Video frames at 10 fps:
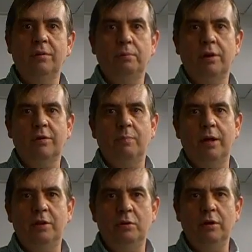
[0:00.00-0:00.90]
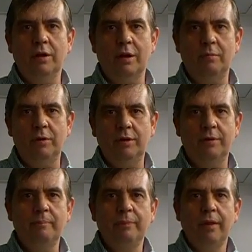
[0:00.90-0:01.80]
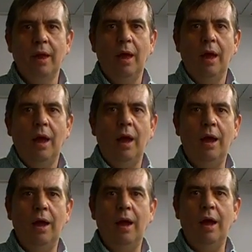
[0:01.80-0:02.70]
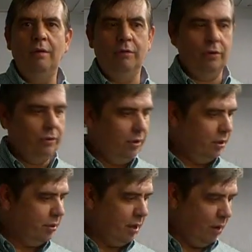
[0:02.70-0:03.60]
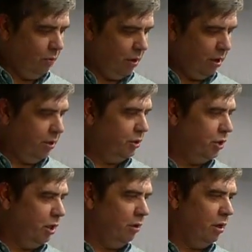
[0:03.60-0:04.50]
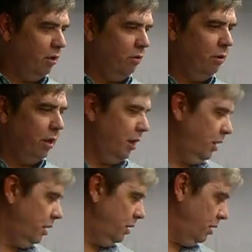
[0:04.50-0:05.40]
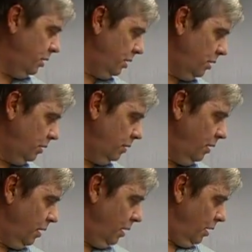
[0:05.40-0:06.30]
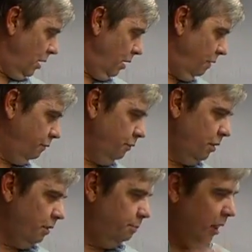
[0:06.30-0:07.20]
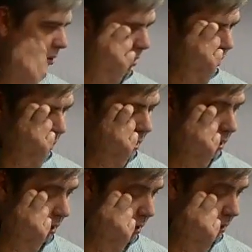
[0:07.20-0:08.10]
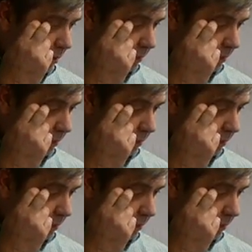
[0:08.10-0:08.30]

suppressed by the oil companies. Uh, I've learned this. I wanted to share it out, and uh, I've uh, basically uh,